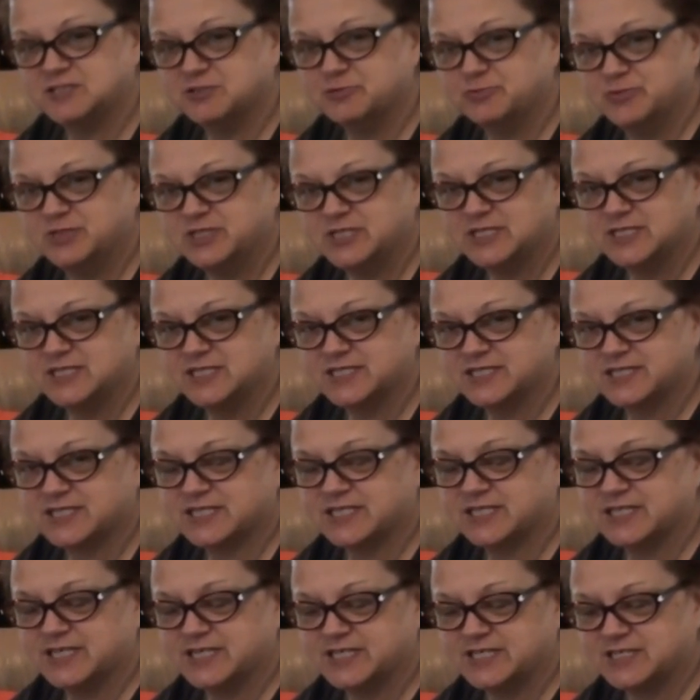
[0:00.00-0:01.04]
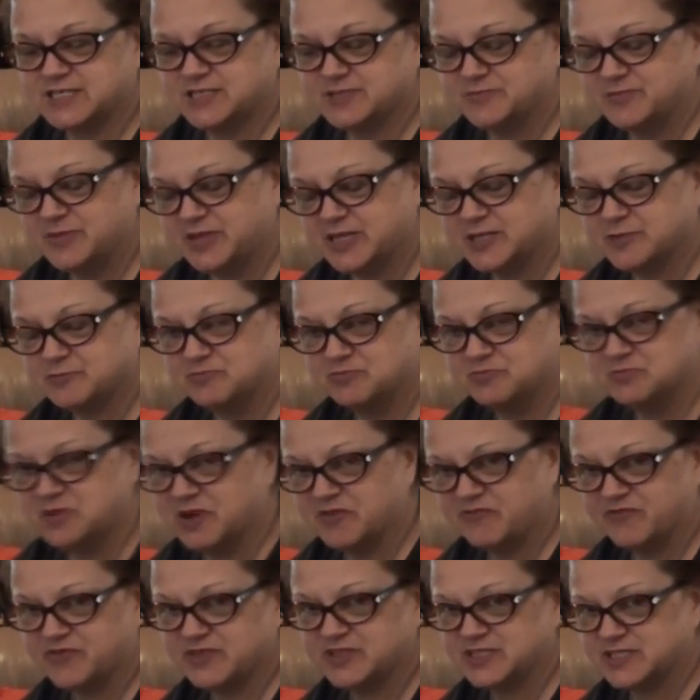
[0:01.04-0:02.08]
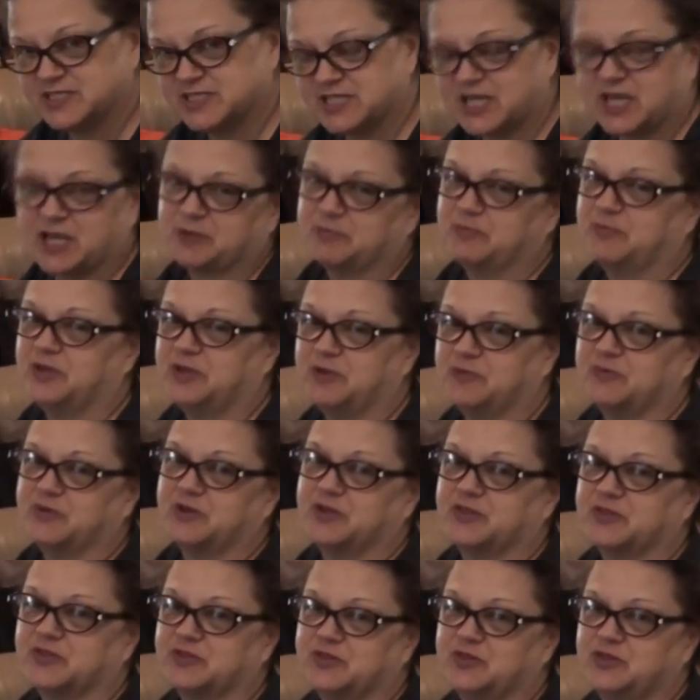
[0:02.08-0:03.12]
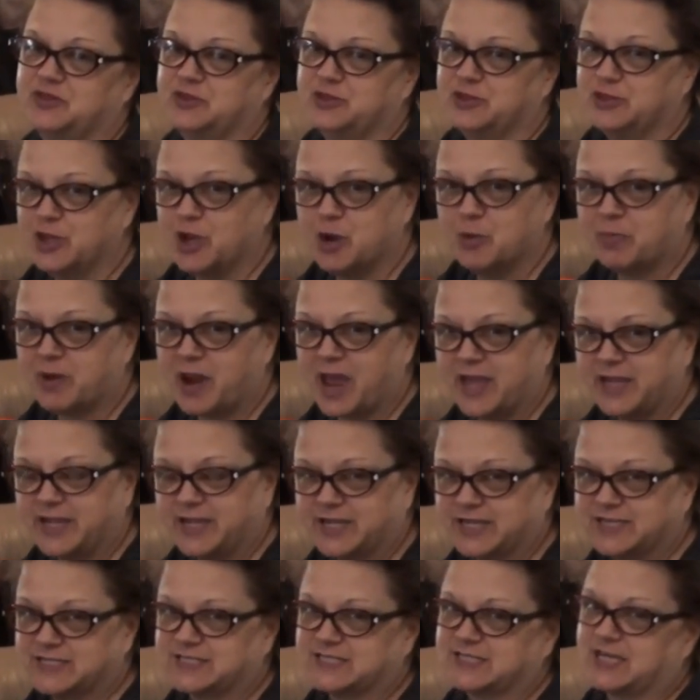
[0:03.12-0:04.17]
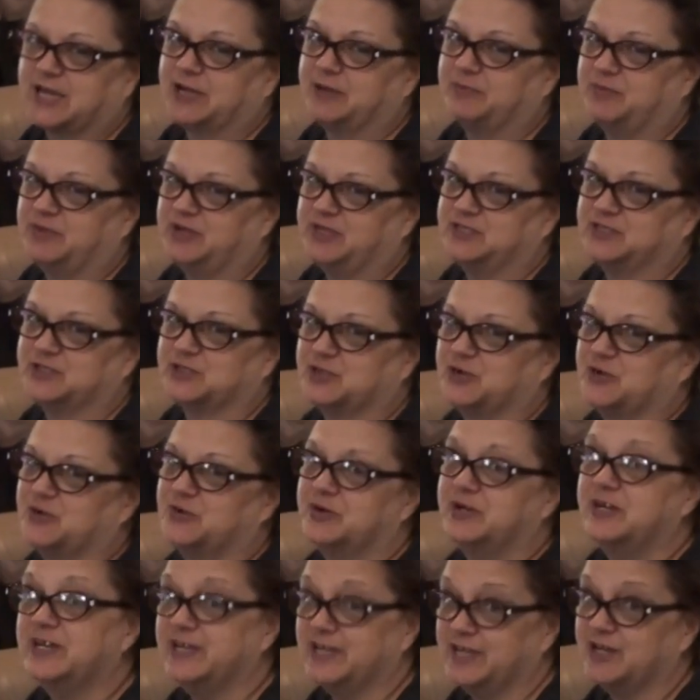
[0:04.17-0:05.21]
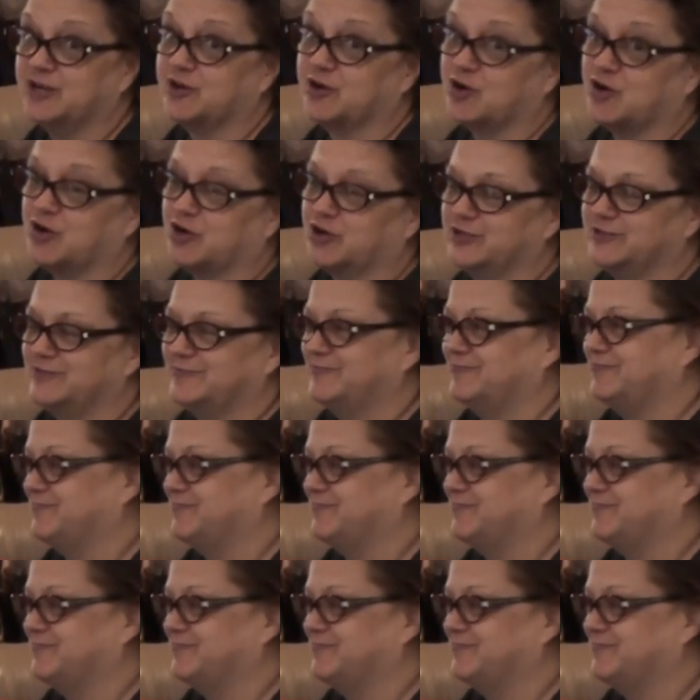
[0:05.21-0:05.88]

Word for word: in the middle of the night to make muffins on me with no blankets on me, so it hurt.